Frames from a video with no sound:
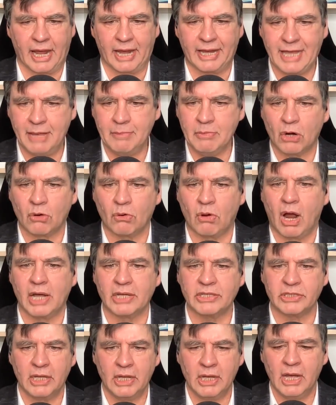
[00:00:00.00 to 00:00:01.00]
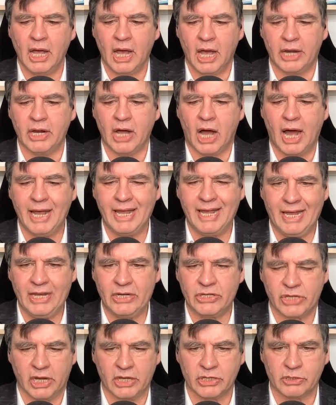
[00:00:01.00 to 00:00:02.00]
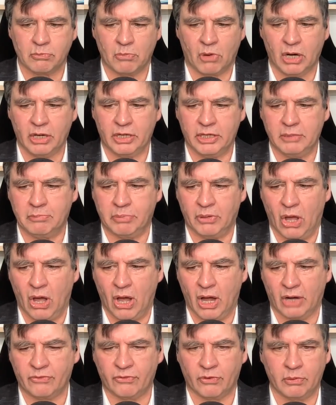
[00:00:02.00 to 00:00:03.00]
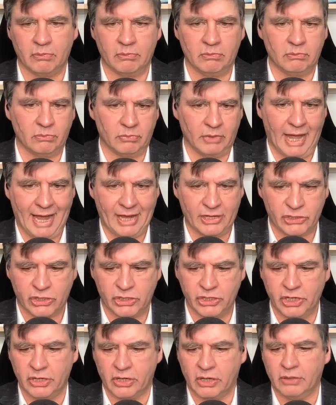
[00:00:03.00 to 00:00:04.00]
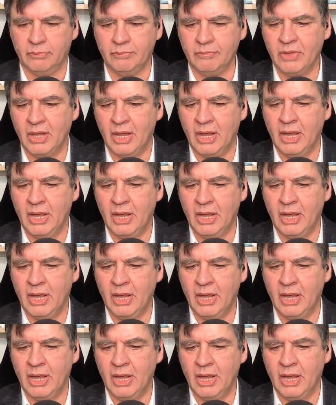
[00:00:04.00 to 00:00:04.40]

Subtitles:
I came across an IHS market blog from last year